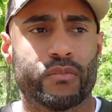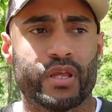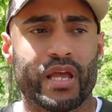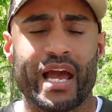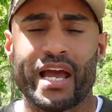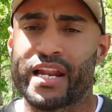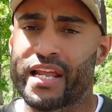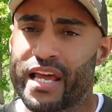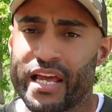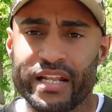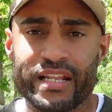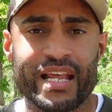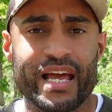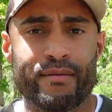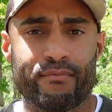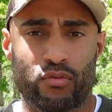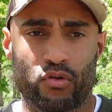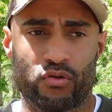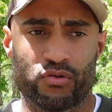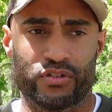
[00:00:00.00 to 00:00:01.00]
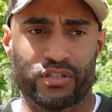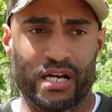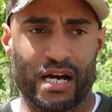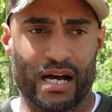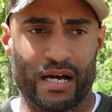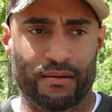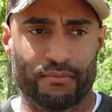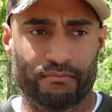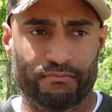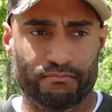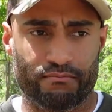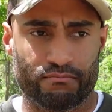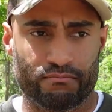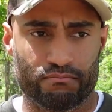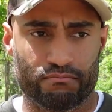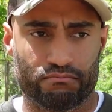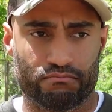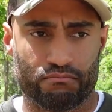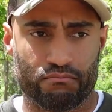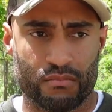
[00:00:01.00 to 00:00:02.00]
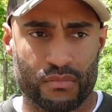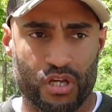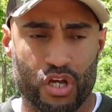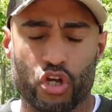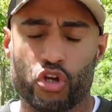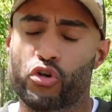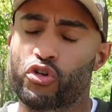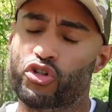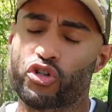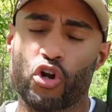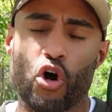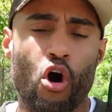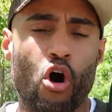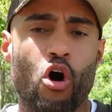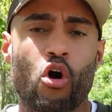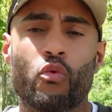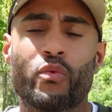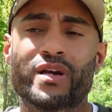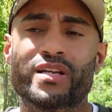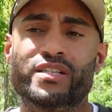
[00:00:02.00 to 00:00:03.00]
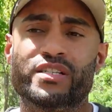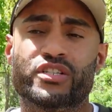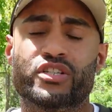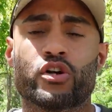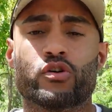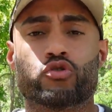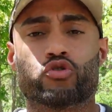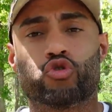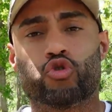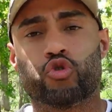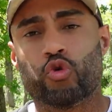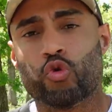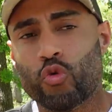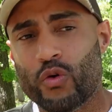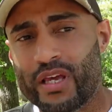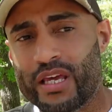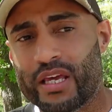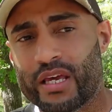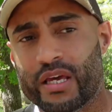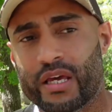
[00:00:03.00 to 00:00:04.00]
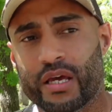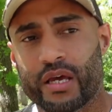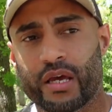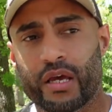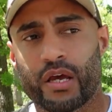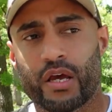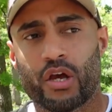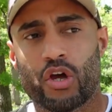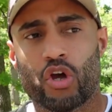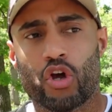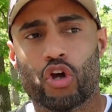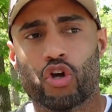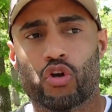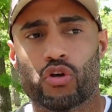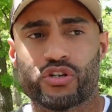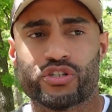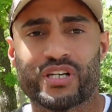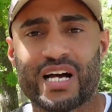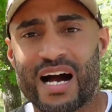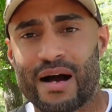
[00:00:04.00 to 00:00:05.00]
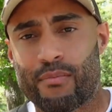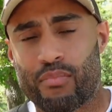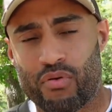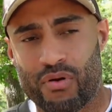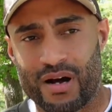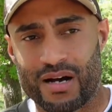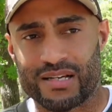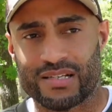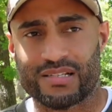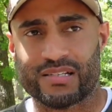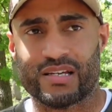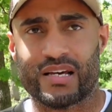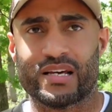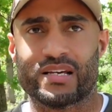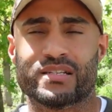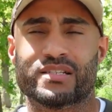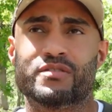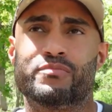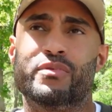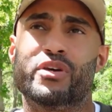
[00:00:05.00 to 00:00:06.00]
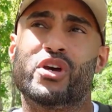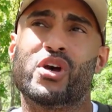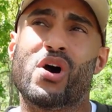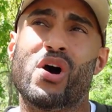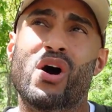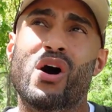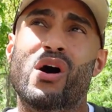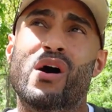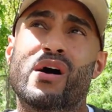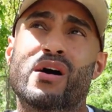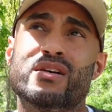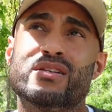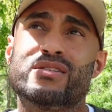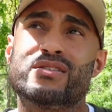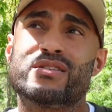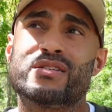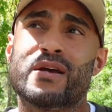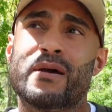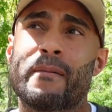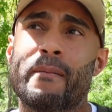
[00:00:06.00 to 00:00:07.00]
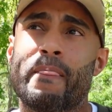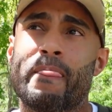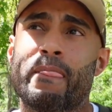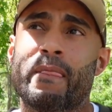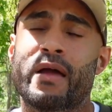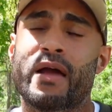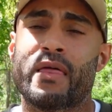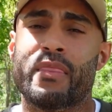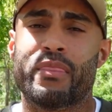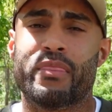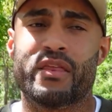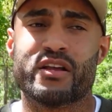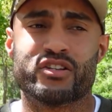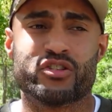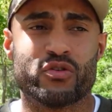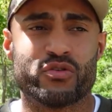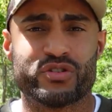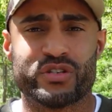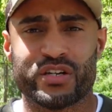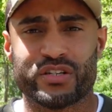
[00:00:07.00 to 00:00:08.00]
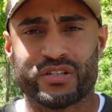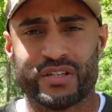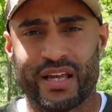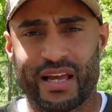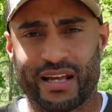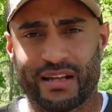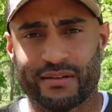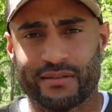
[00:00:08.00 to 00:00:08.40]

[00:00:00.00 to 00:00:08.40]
and hitting that bullseye, you should always still tweak your shot process, because there's no such thing.